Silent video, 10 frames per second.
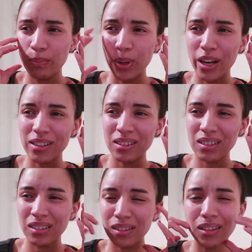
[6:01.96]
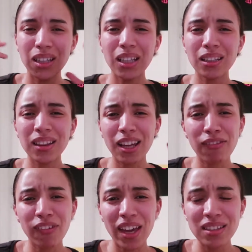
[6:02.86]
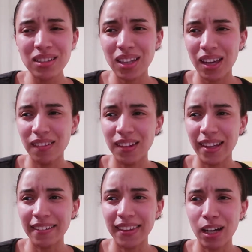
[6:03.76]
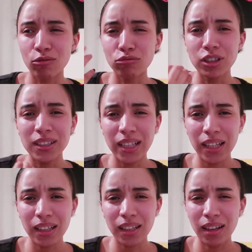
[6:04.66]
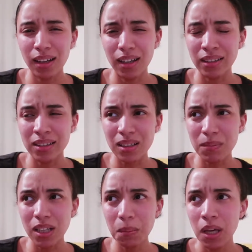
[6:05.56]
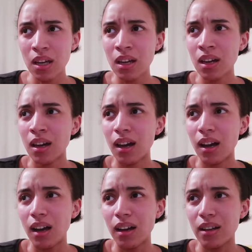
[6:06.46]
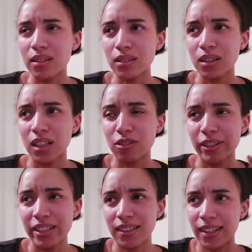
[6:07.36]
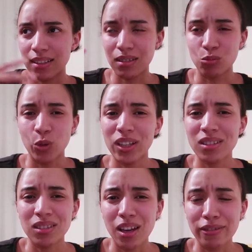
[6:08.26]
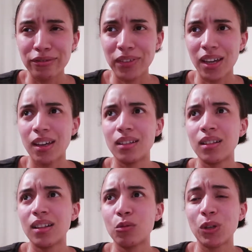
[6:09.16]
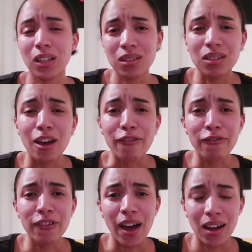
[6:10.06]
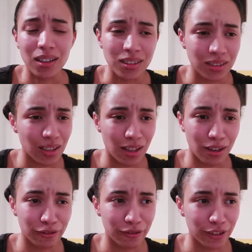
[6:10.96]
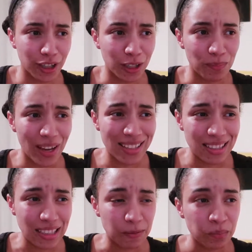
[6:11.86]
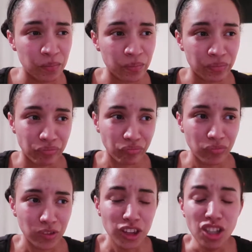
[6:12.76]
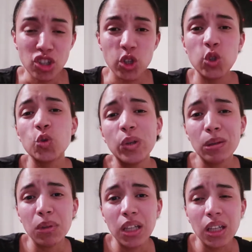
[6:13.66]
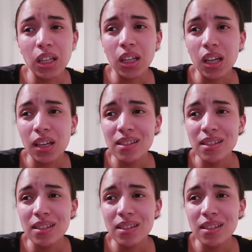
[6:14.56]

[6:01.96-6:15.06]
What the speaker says: pus thing on their face, and that like, they're rotting at the same time. So it created like some weird stuff, and weird stuff as in swimming